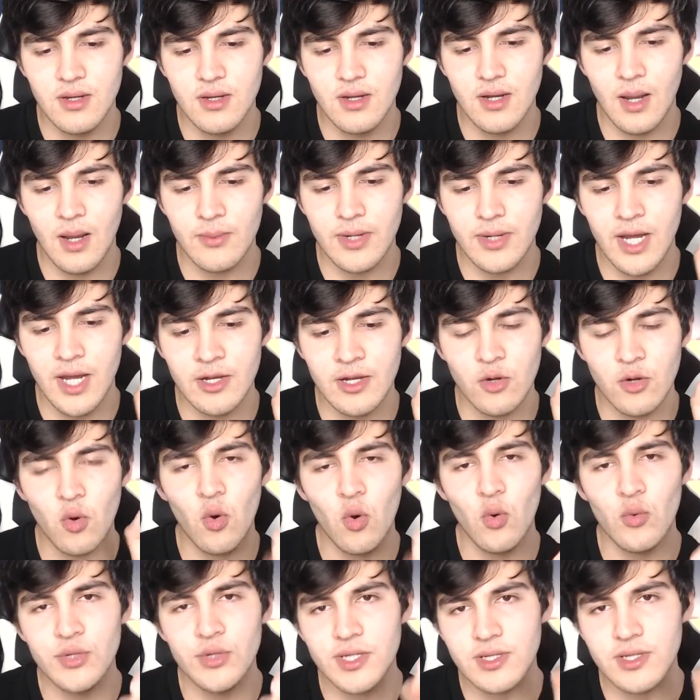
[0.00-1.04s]
I'm kind of
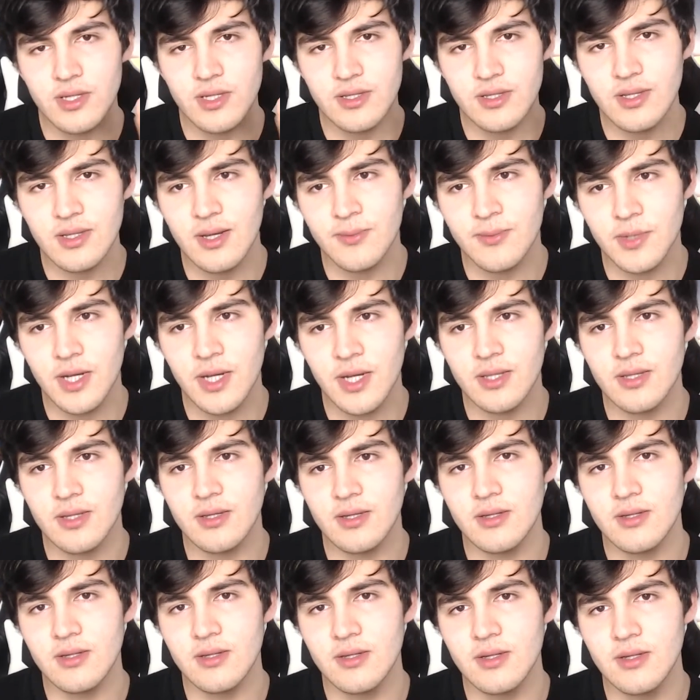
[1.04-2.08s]
owning it. I'm kind
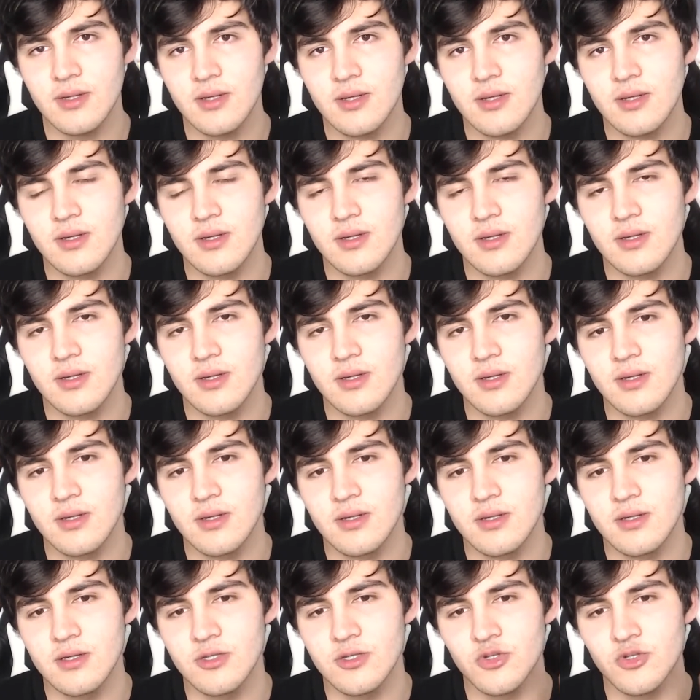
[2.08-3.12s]
of
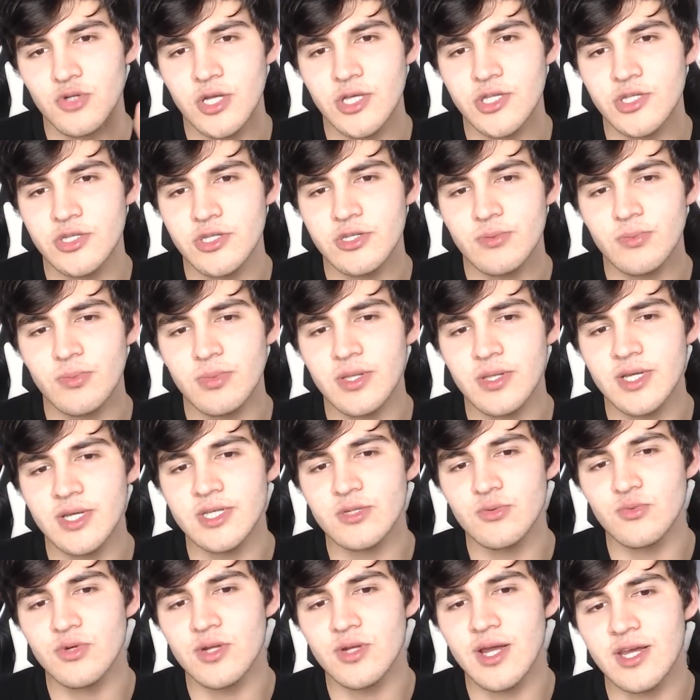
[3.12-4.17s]
Trench is a
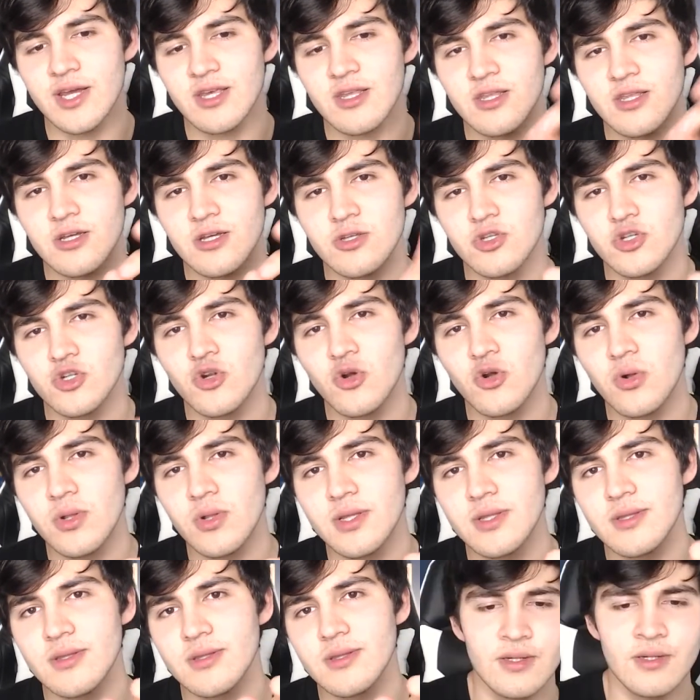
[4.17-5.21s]
place where I can control
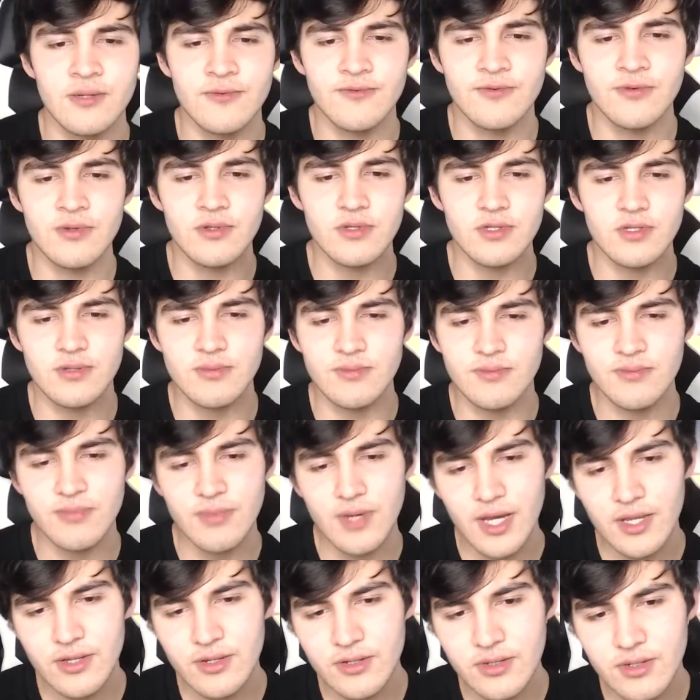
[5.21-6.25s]
it. It feels
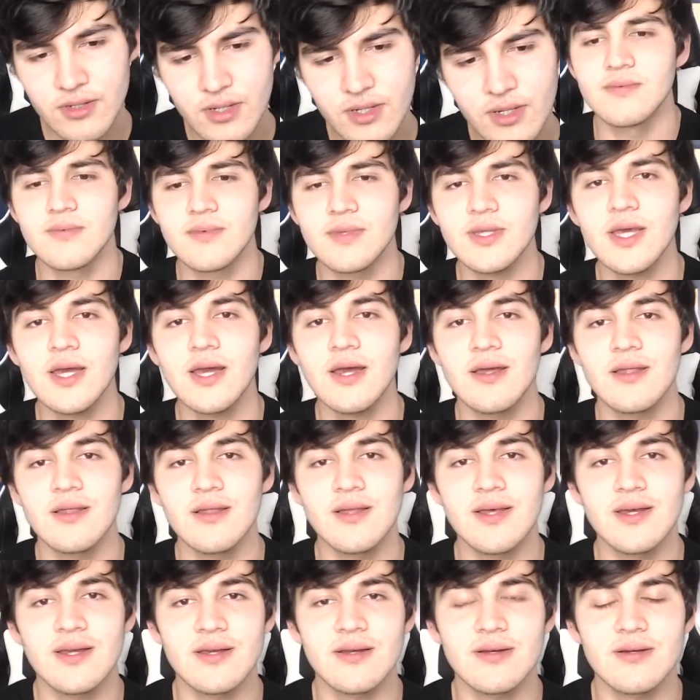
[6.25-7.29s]
better. Yeah, and
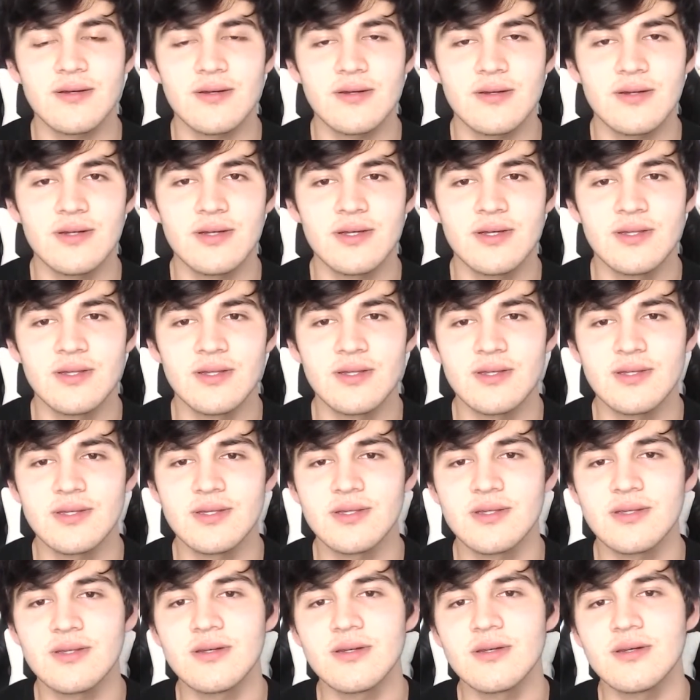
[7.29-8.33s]
like in
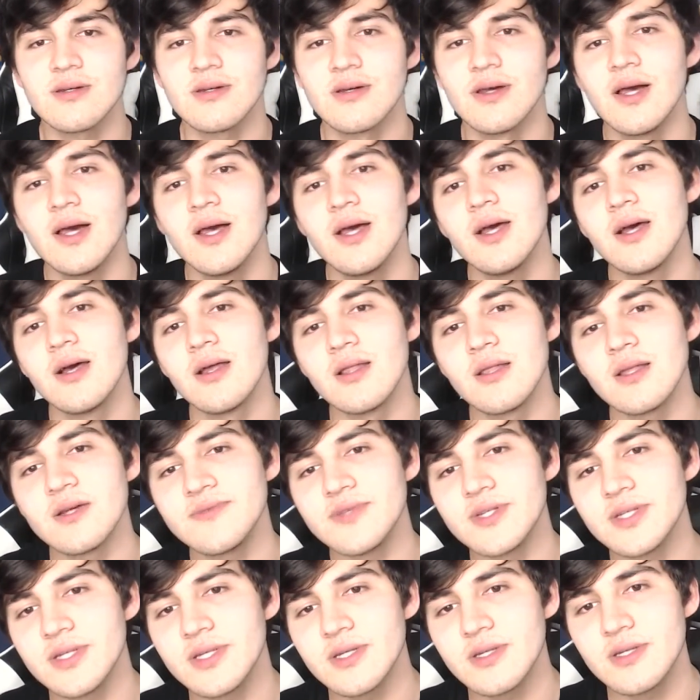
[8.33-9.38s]
this Leave
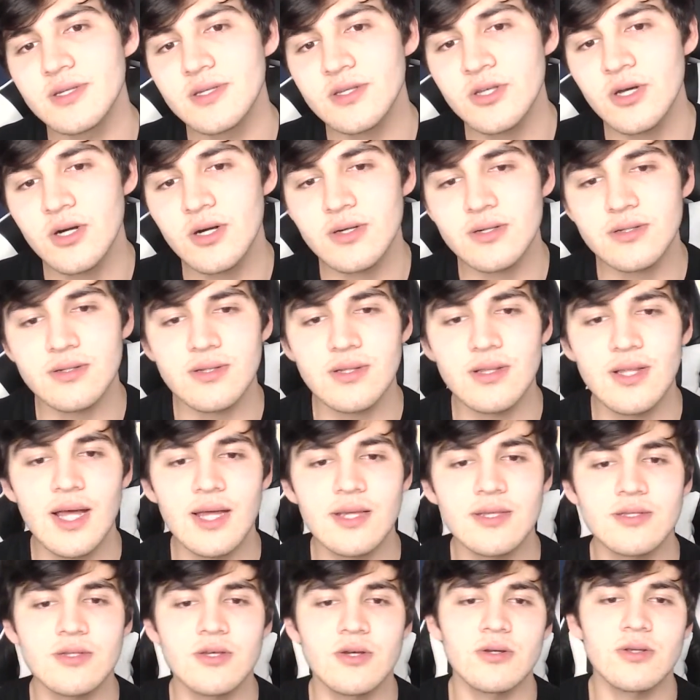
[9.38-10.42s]
the City song, the
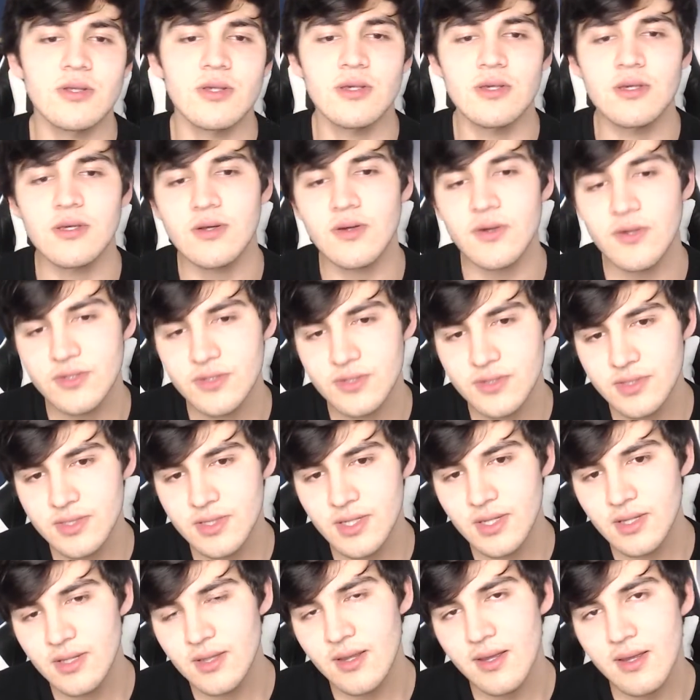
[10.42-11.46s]
last song, he also
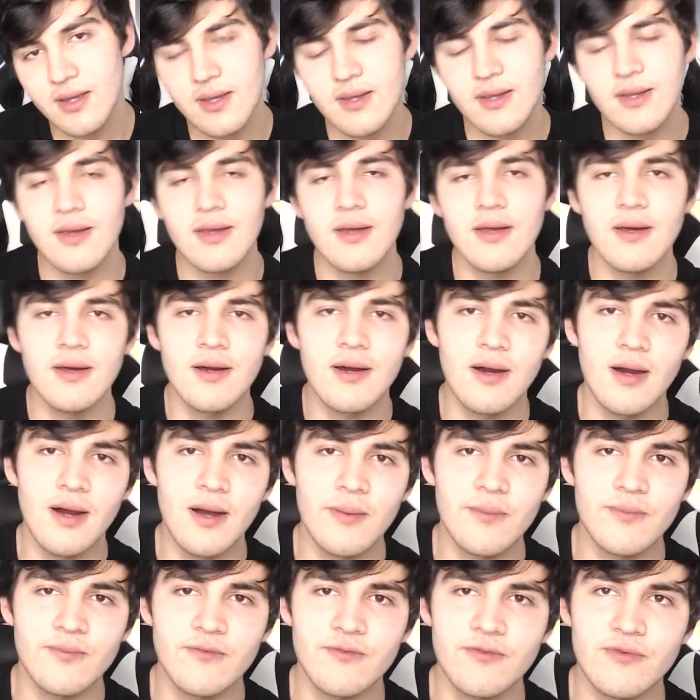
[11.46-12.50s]
said like
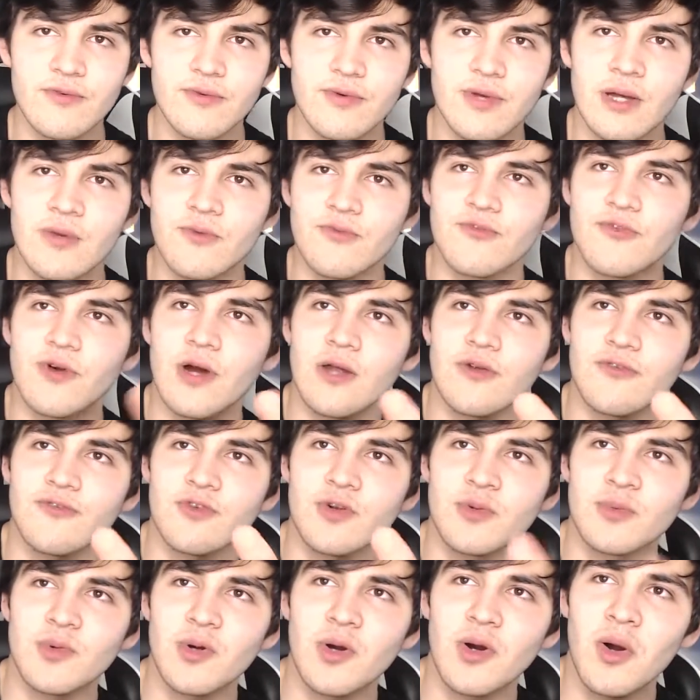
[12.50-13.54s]
I'm far
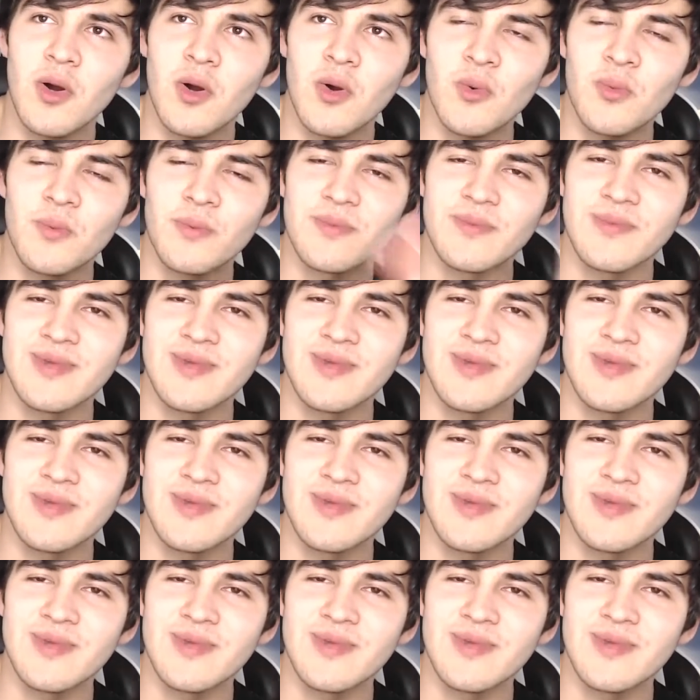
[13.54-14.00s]
from home,